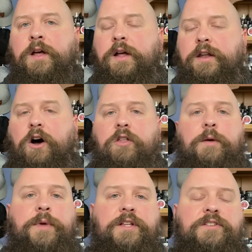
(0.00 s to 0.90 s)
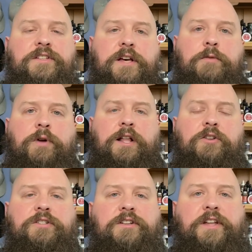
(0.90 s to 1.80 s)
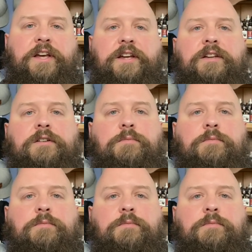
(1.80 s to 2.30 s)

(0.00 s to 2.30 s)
Now all that being said, when I look today,